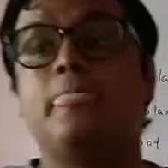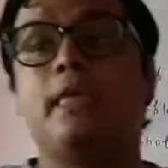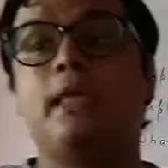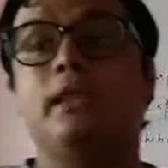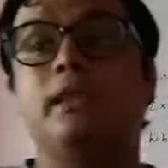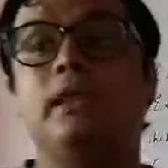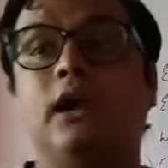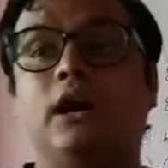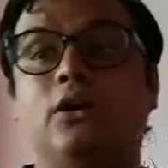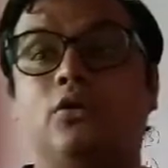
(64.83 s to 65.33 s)

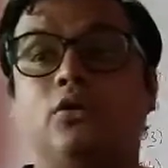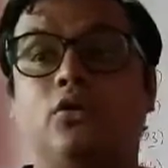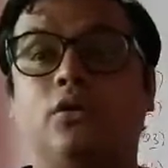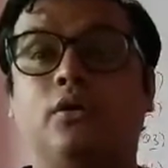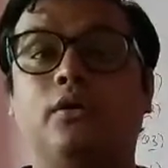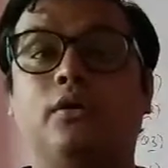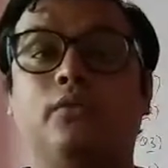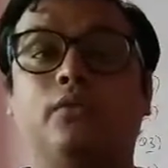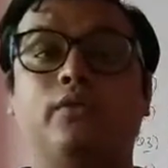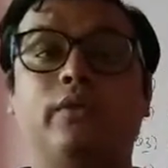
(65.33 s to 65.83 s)
now
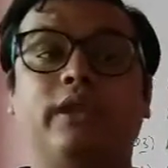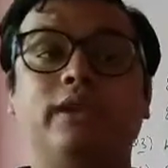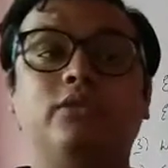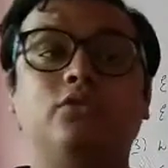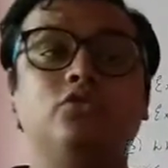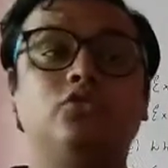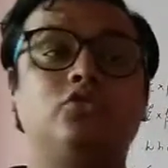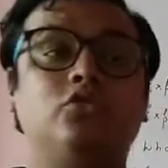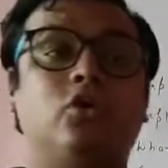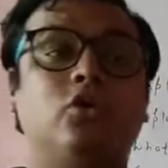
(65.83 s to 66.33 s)
when
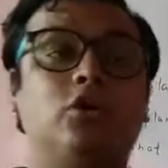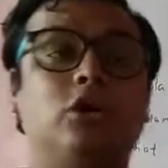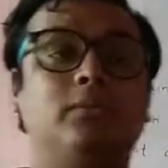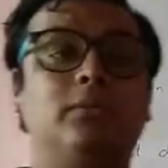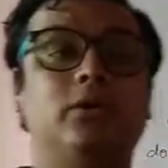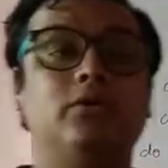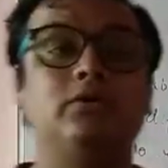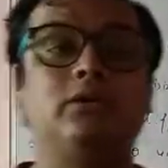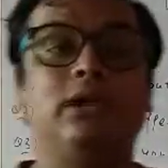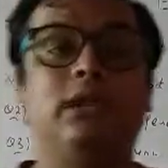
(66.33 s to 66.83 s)
you talk
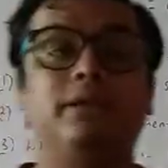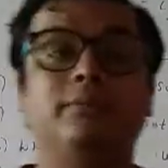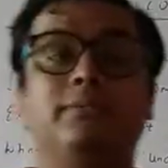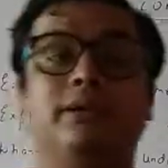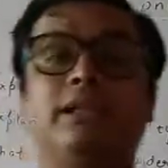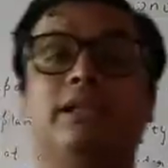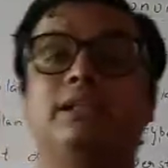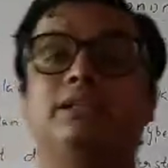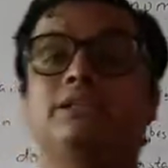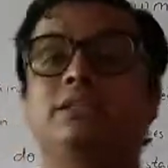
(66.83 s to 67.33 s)
about
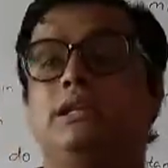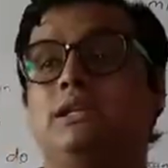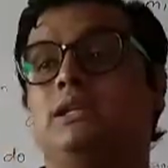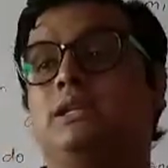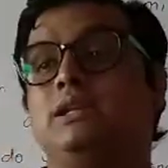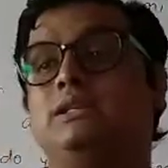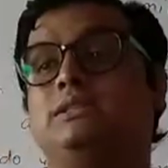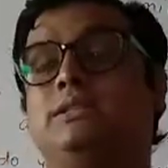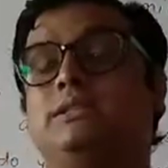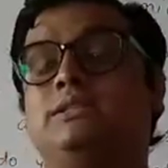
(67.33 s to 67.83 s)
labor in
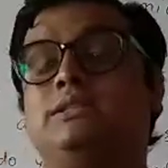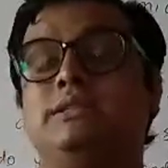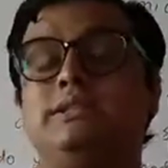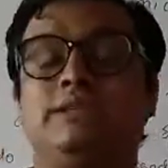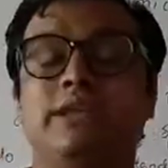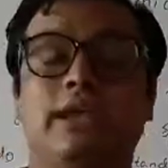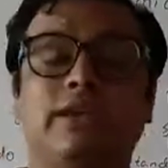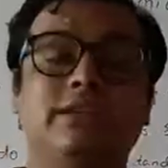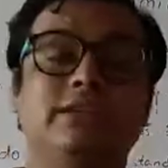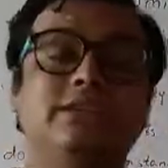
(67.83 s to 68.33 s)
general sense,
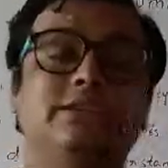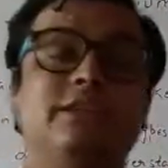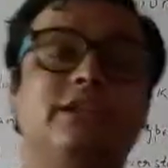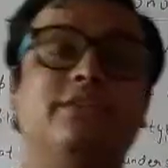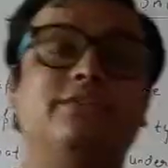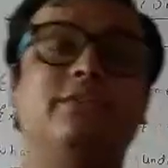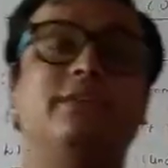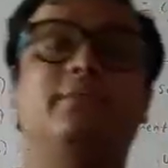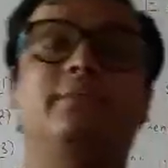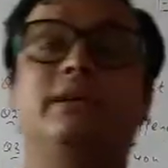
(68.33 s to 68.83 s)
each and
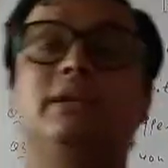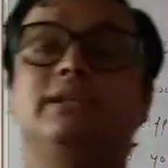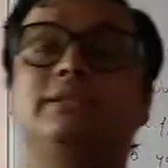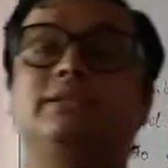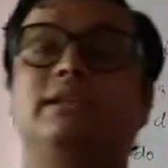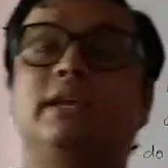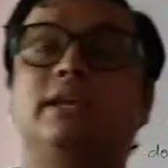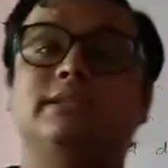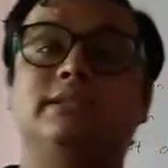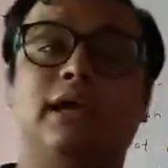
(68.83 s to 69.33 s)
everybody
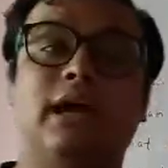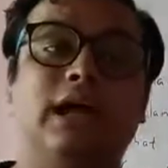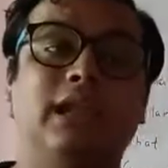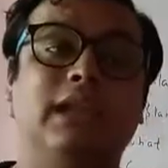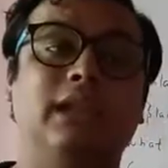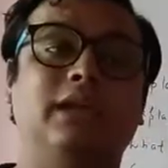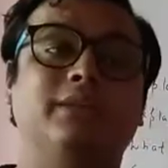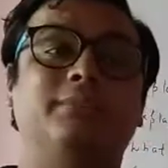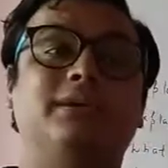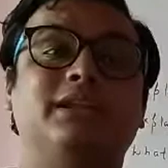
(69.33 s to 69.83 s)
says a
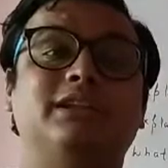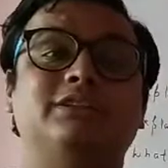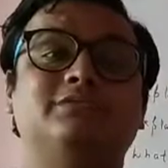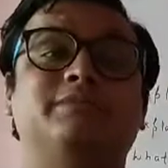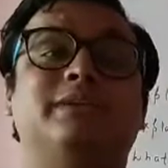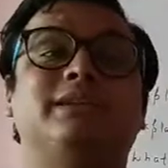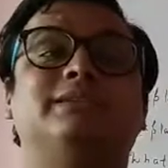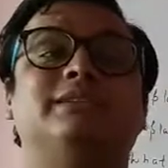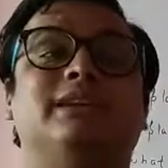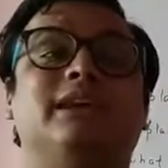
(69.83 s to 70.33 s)
labor is
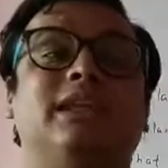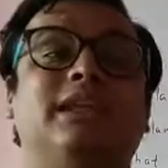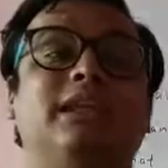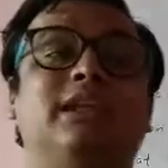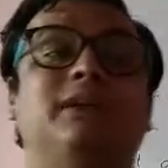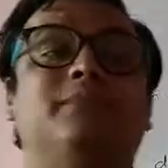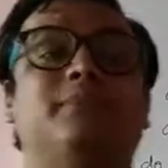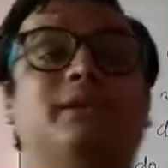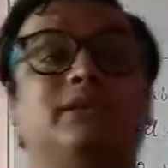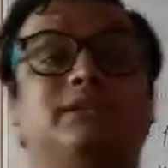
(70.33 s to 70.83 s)
basically
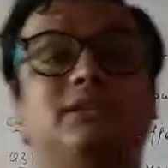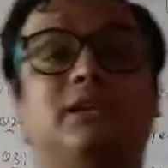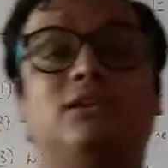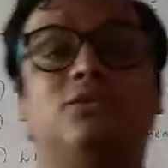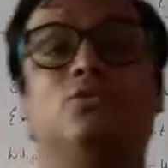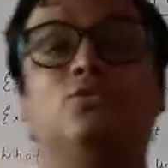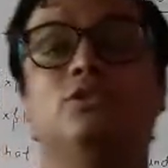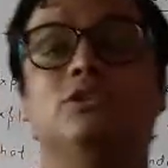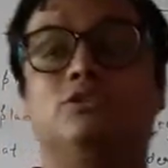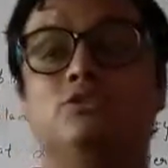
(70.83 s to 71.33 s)
a person
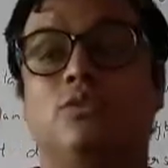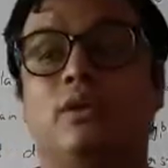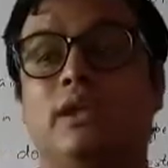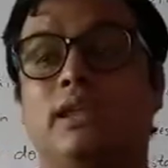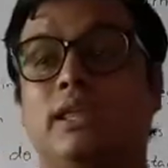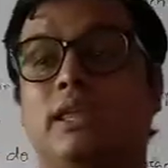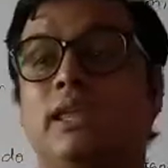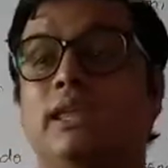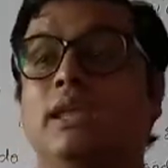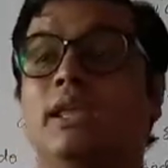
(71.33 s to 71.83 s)
who is
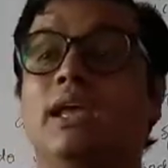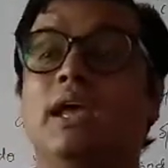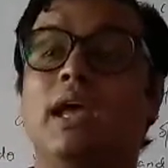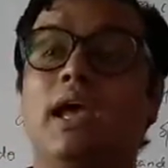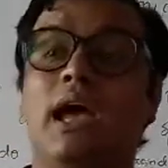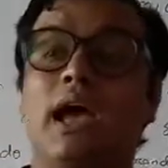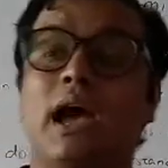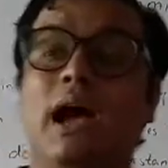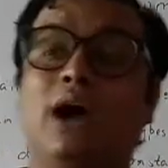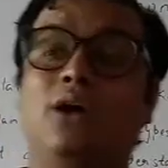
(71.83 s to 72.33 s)
working
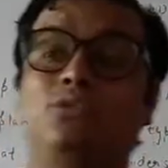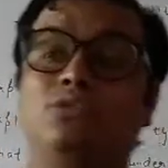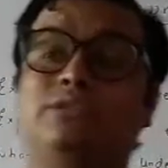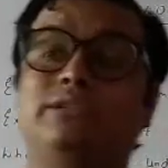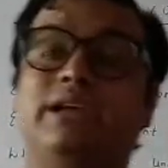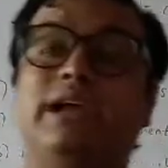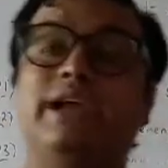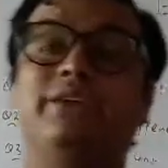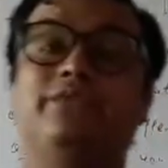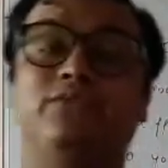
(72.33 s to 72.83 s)

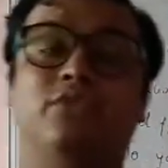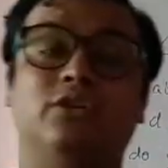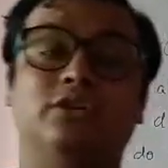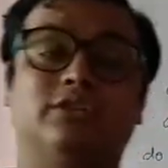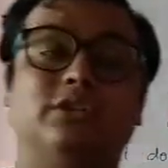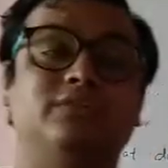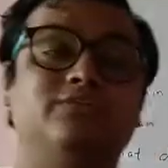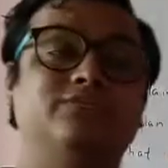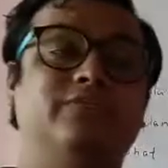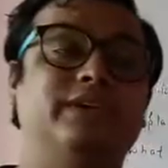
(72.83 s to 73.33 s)
outside for
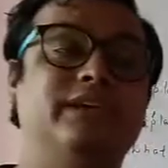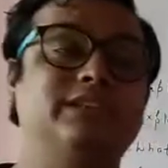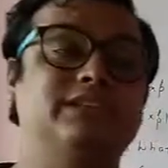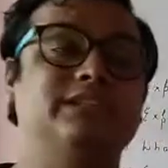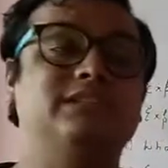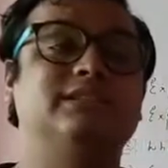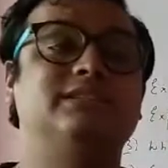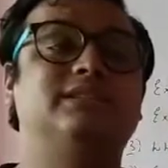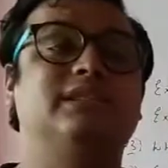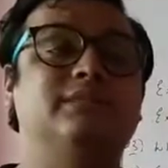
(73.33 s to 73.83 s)
some
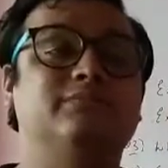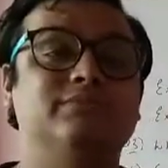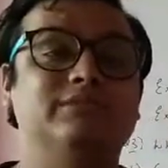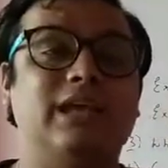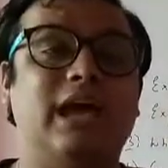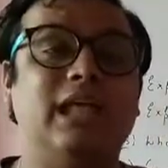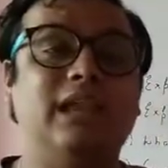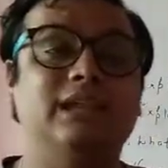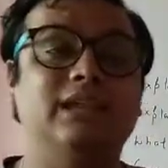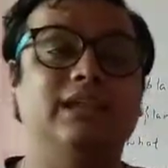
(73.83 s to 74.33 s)
wages, some
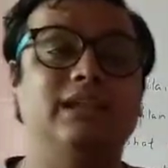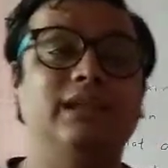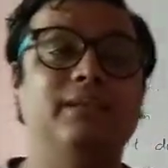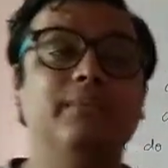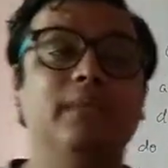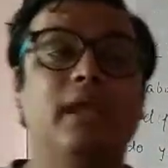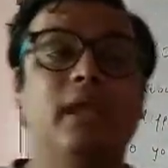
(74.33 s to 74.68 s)
salary.